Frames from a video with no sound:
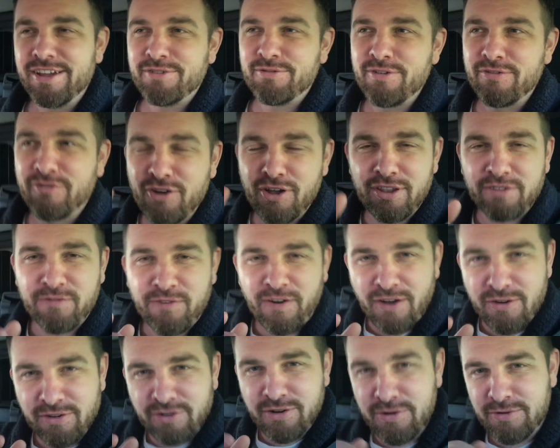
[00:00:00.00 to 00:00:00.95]
We've got the
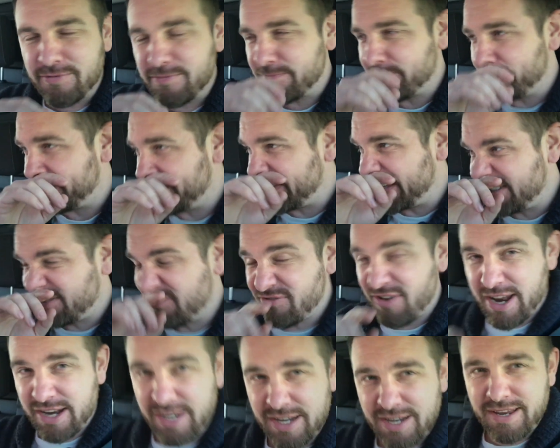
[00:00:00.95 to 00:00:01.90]
phone call. It's
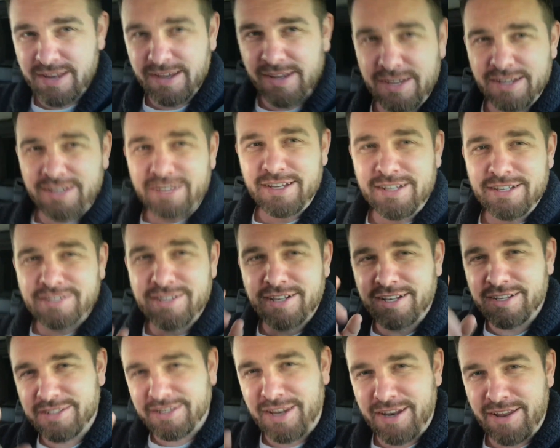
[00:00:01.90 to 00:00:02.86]
ready. So
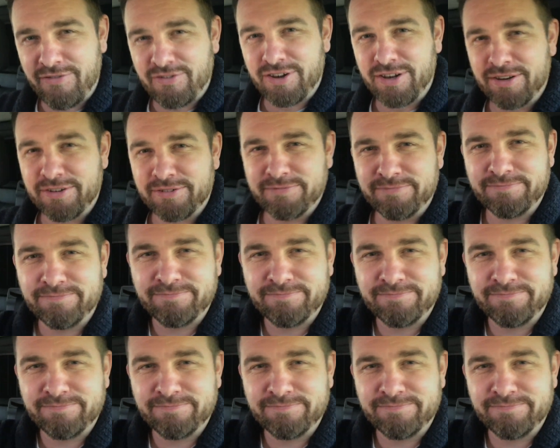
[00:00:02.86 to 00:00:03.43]
let's go and have a look.